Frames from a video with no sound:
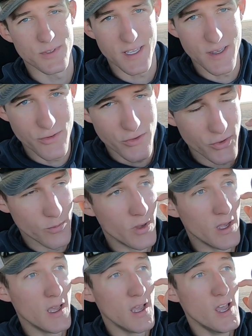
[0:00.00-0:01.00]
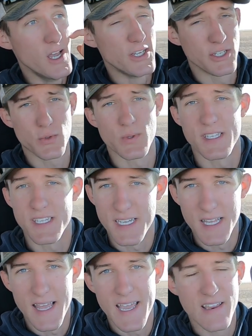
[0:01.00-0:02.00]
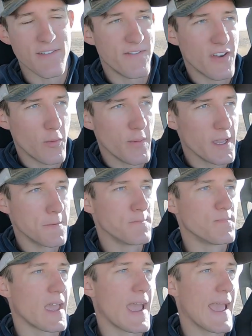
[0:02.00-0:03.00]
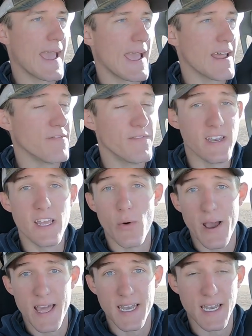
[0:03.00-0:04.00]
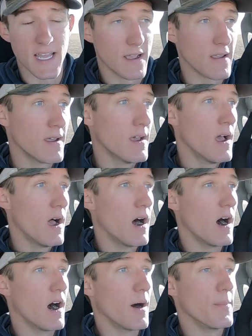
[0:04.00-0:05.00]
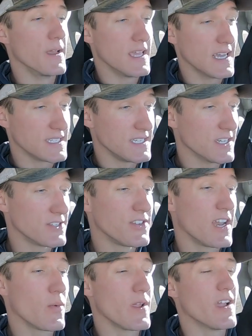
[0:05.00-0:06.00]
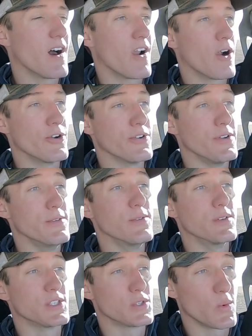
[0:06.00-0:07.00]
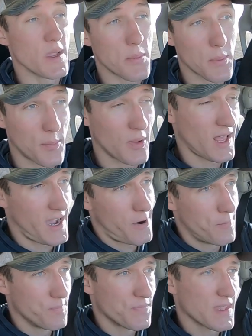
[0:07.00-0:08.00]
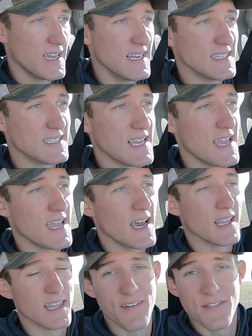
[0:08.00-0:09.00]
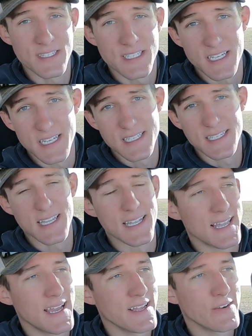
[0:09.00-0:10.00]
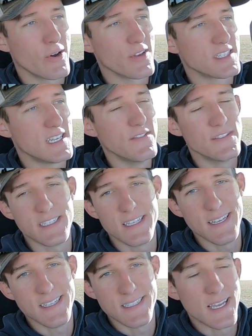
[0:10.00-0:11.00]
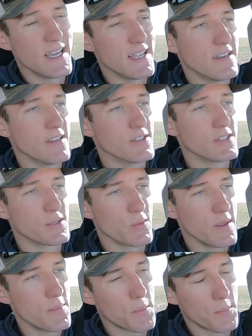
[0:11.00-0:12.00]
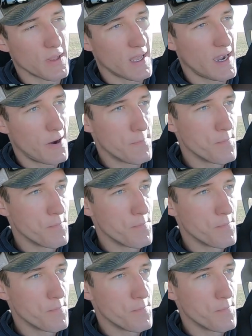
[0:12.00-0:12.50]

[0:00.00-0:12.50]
YouTube, just with the delay in filming and video editing. But yes, yesterday we got our new sweep plow. It is a 11.6 Landau 1710 sweep plow.